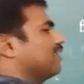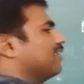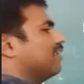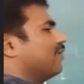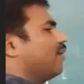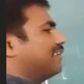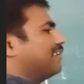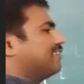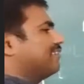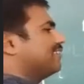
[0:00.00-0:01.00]
Okay, now
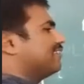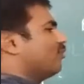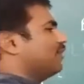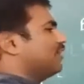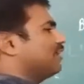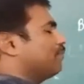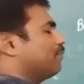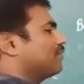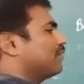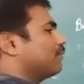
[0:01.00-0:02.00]
oxygen, how many
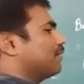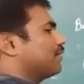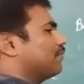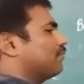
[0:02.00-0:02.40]
numbers are there?